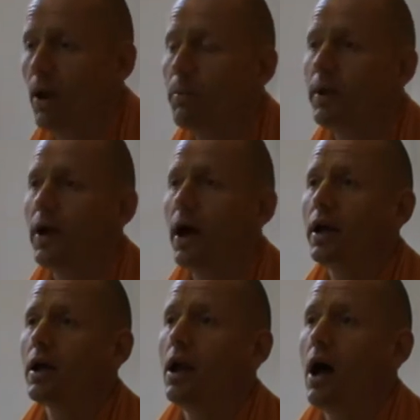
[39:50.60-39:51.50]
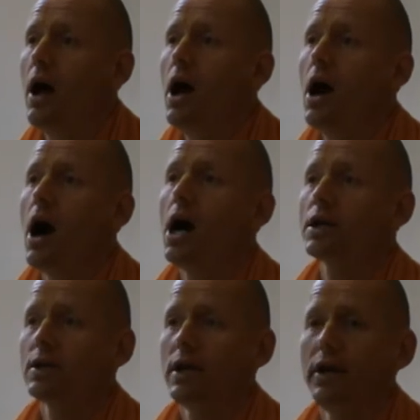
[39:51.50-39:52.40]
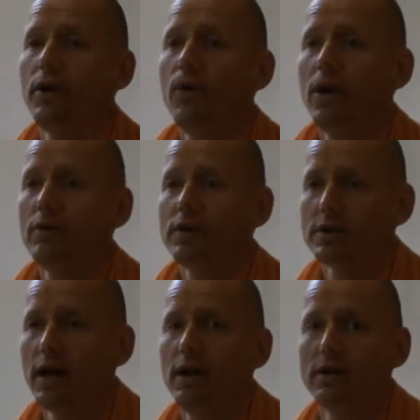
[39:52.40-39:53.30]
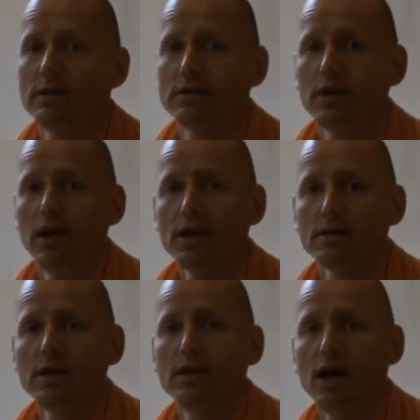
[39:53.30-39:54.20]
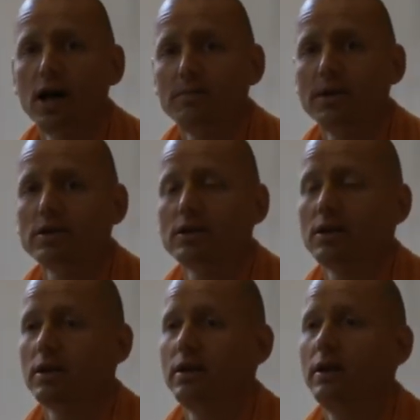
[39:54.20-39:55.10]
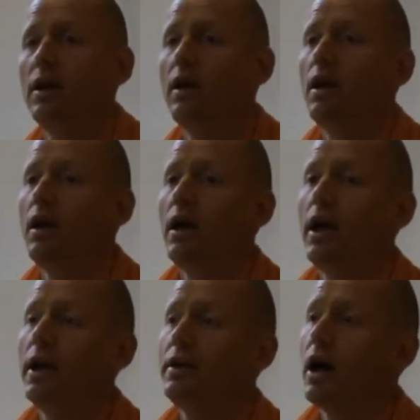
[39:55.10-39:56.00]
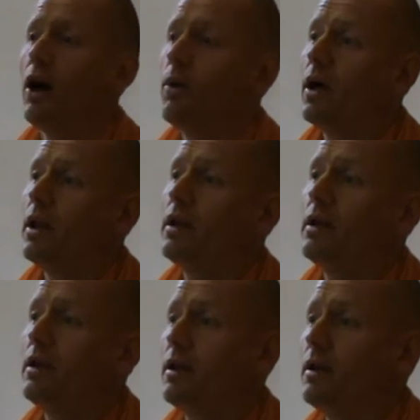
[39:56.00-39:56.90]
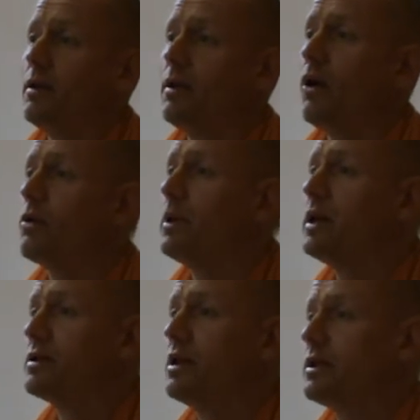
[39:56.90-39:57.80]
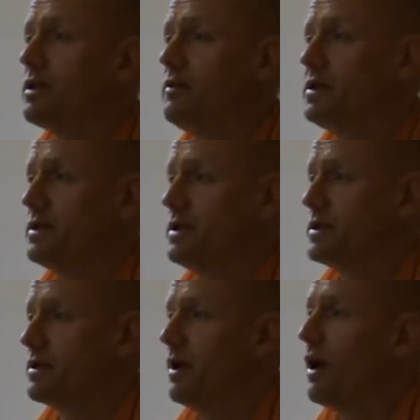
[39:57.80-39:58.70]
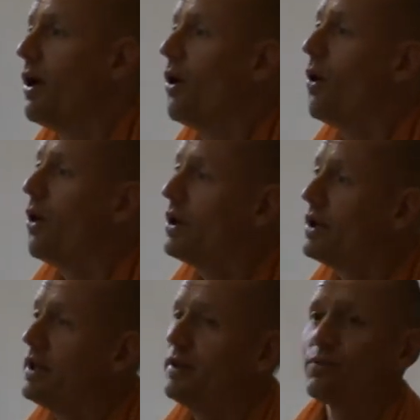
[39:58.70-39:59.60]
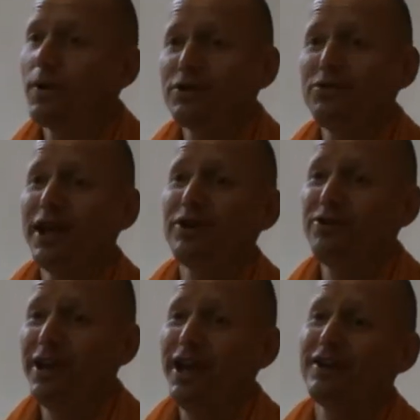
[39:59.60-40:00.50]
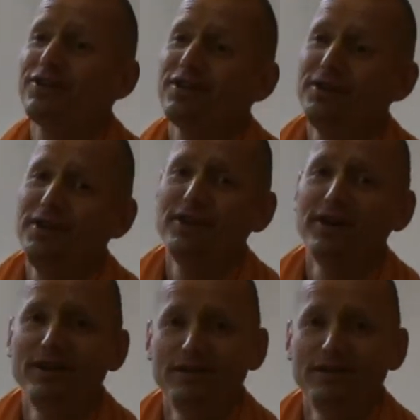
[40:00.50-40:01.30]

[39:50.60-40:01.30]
Pradhana, kala, asha, and all our desires, kalasha and dharma, shangahi, and our occupational activities. All these, what do they create? Sarira,